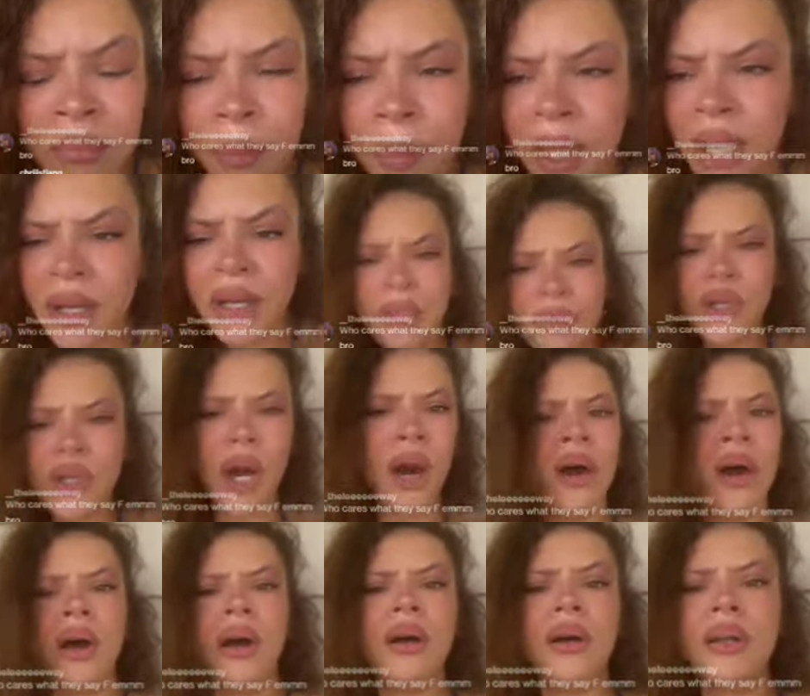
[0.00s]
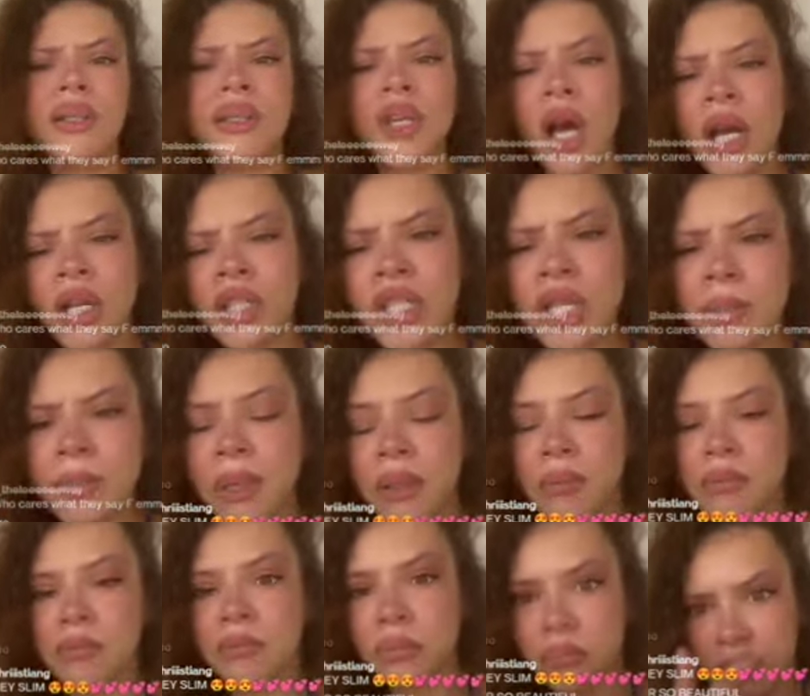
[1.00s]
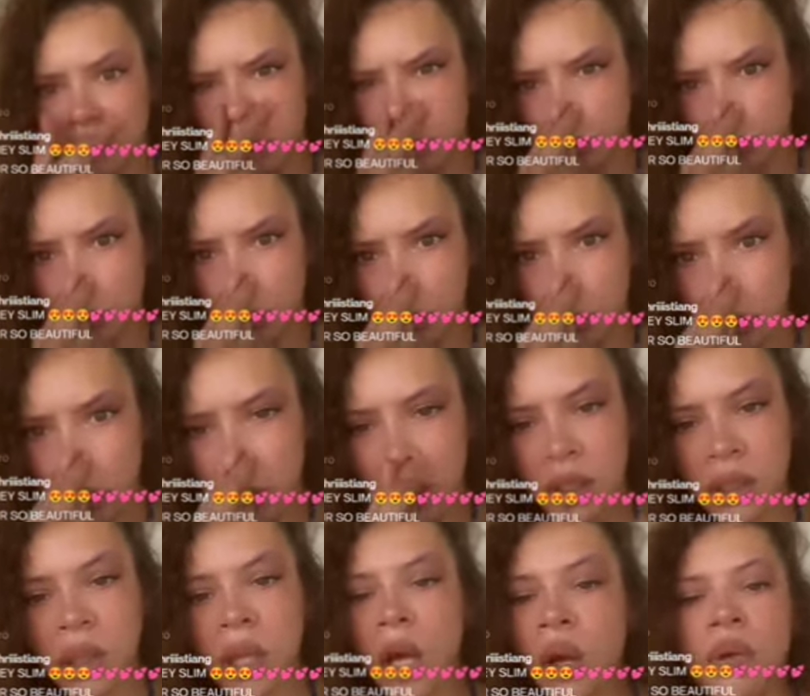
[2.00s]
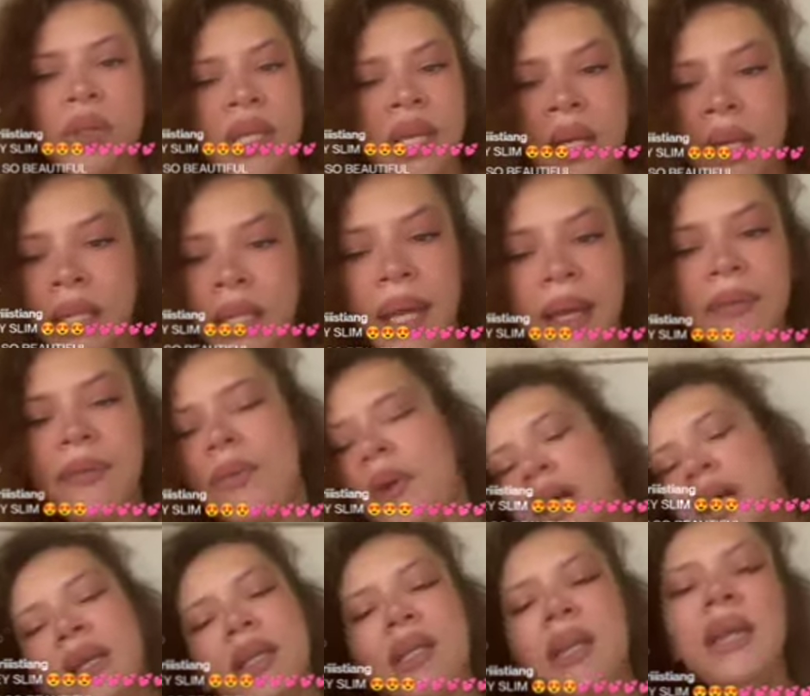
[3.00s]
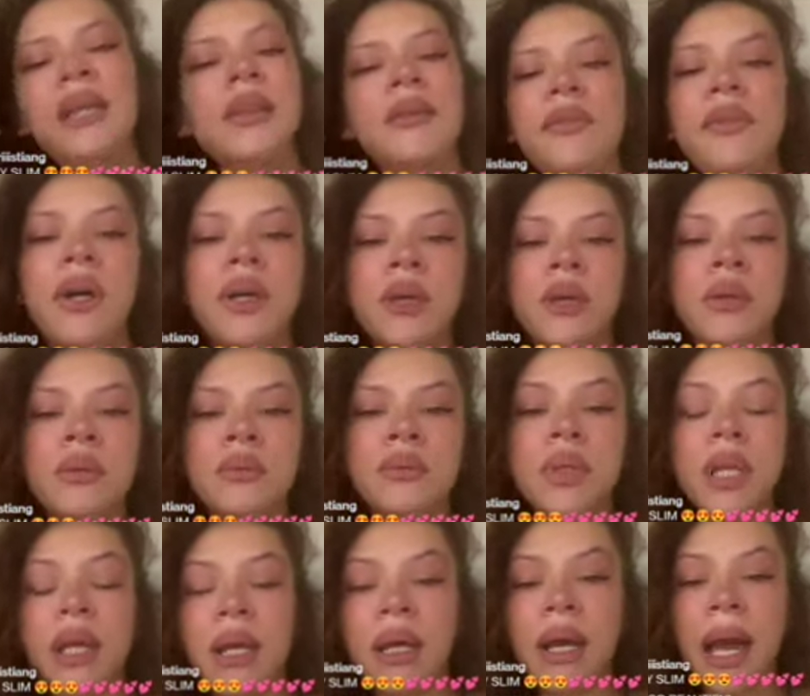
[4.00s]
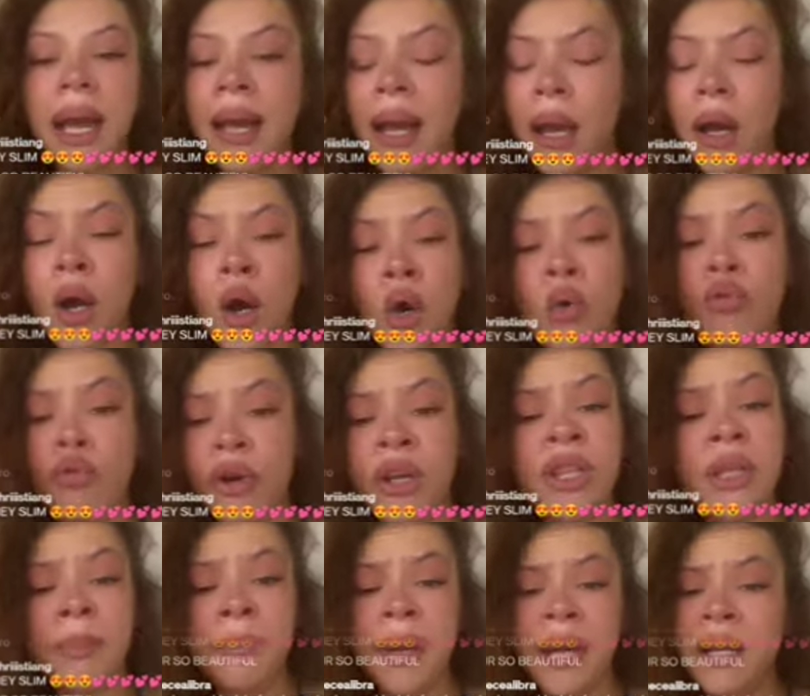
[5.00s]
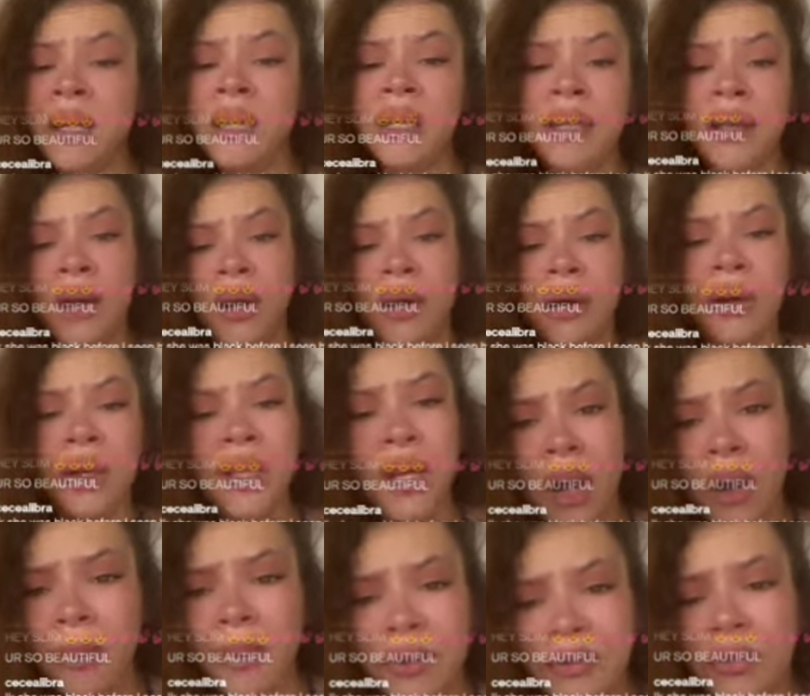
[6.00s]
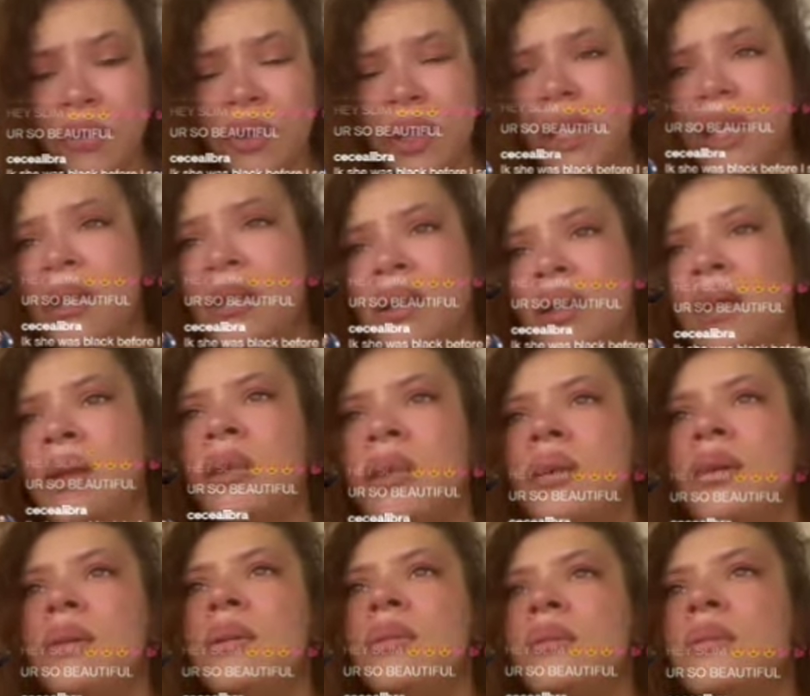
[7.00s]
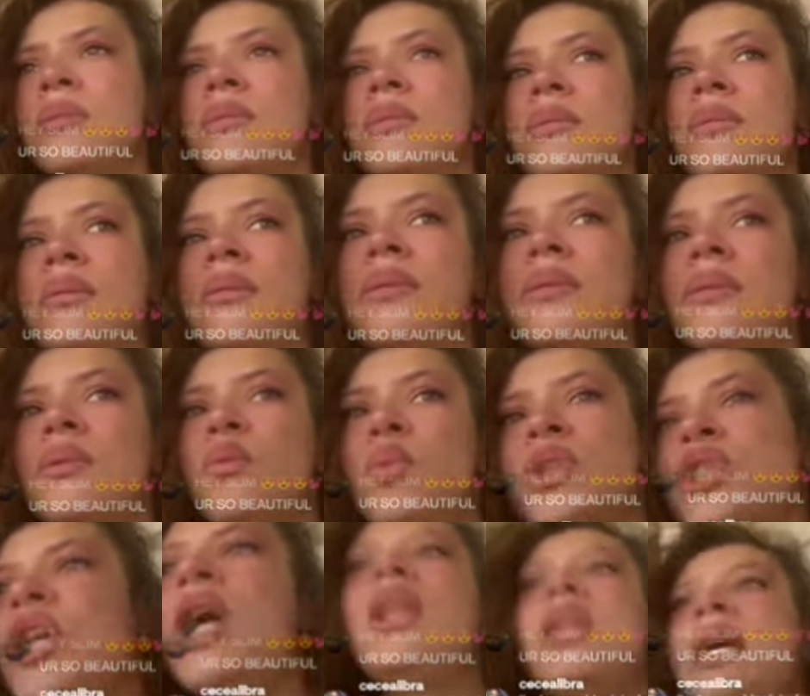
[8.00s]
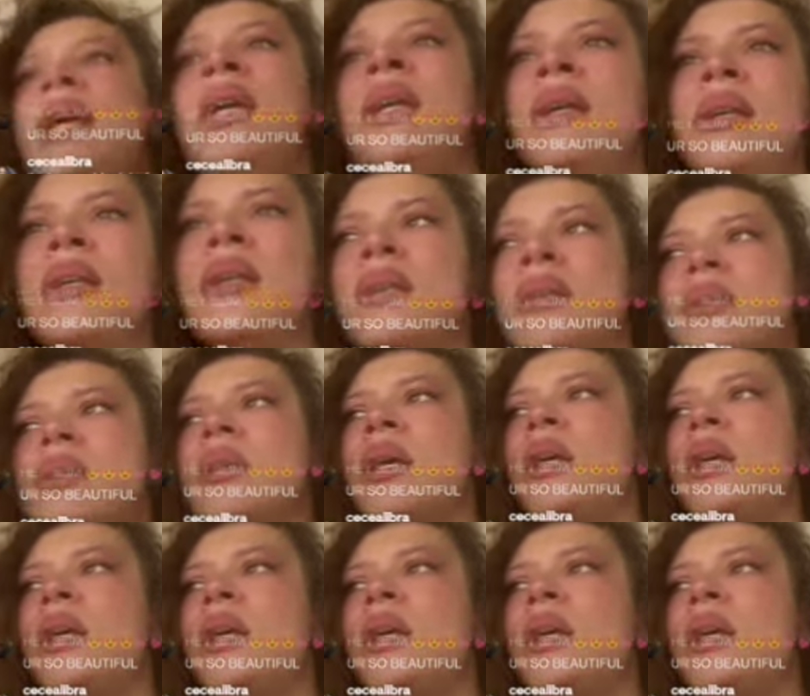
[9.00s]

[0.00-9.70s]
Y'all should be closed in like fucking get the fuck on. Nigga, I got whole rhythm better than y'all. And y'all be fully what y'all is. And y'all be coming at me, nigga.